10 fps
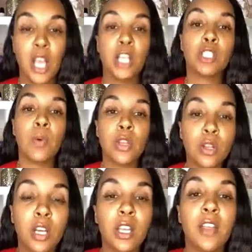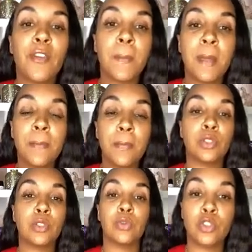So when you're looking for people
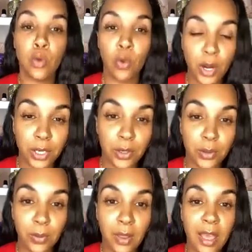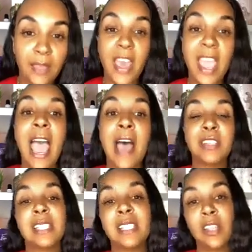to join you, they have
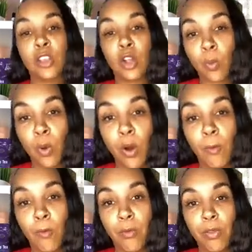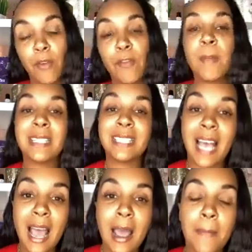to see the growth from the
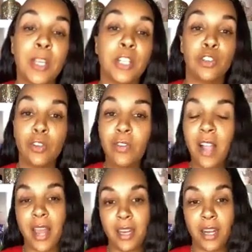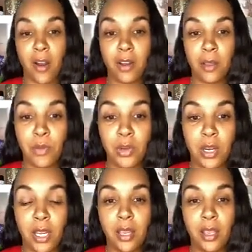time that you've gotten in our
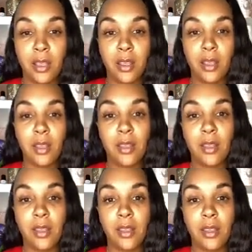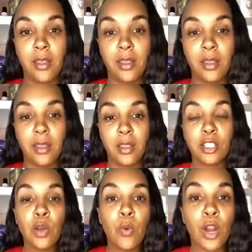community
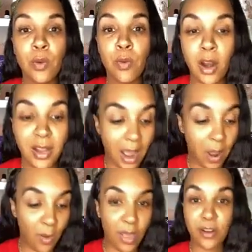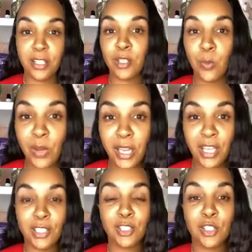to where you are now, whether it's a
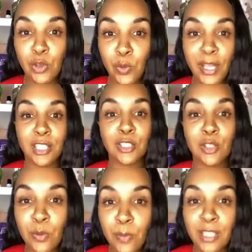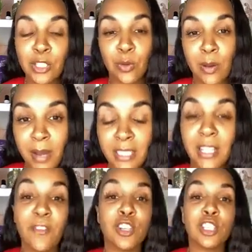week, 2 weeks, 2 months, 3 months.
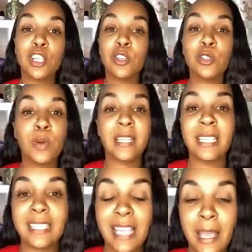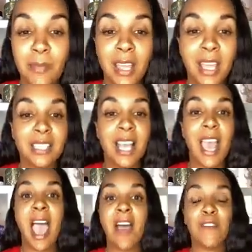If you're still doing the same things,
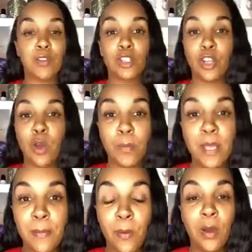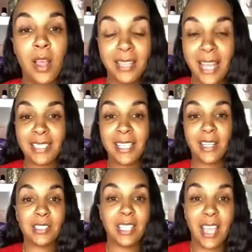have you shown people that
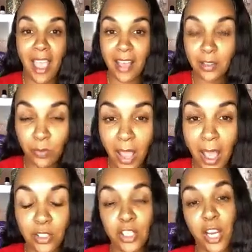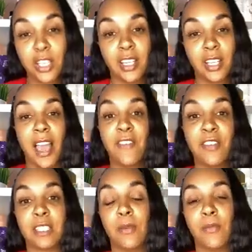TLC has changed your life
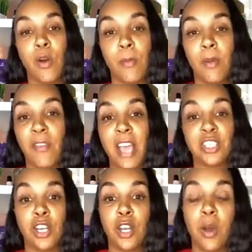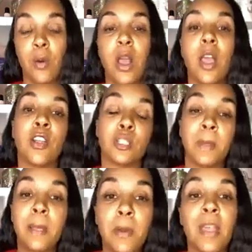in some form or fashion? No. There's
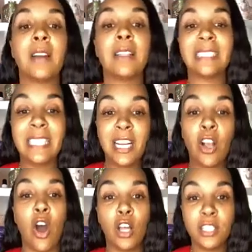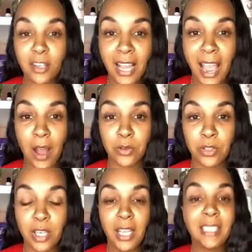people that are sitting on their
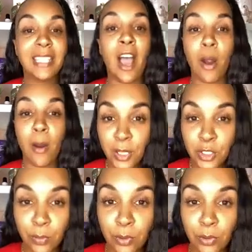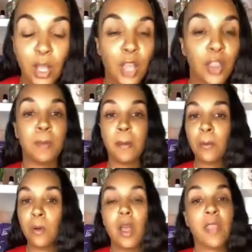couch that are miserable. There's people